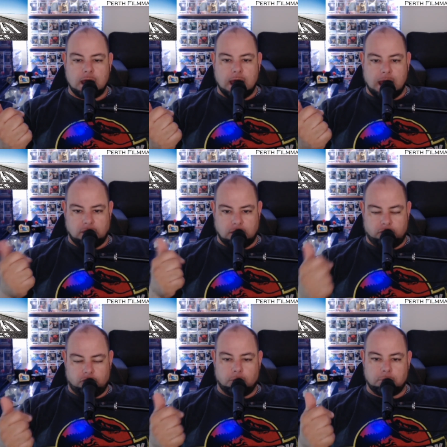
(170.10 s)
And then
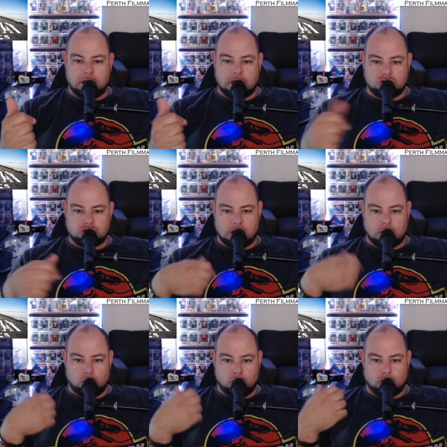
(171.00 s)
from there, you
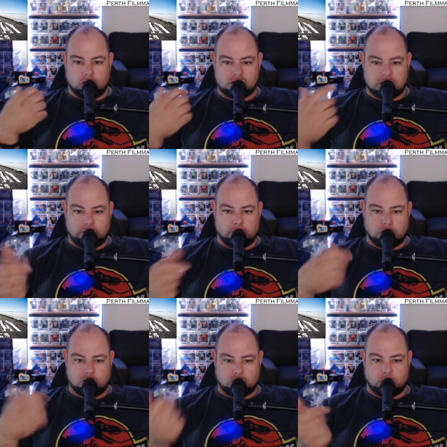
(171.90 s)
start organizing
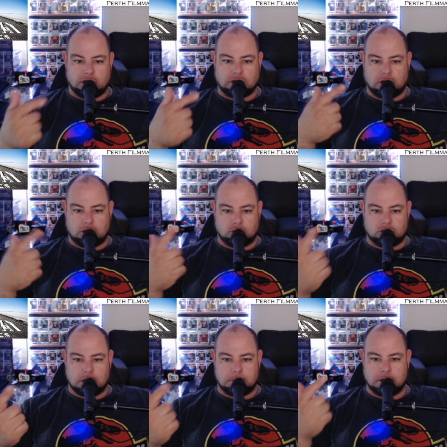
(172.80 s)
everyone, your director, your
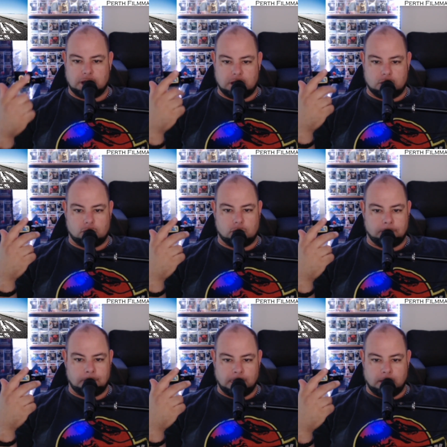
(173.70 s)
DP, your
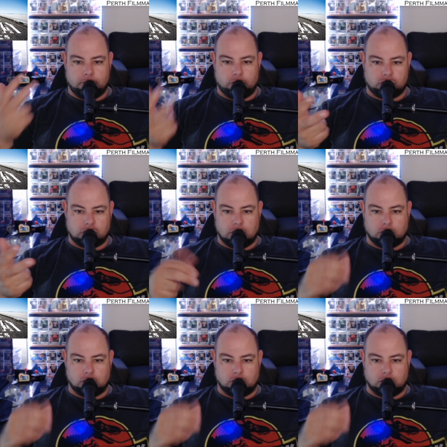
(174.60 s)
first aid.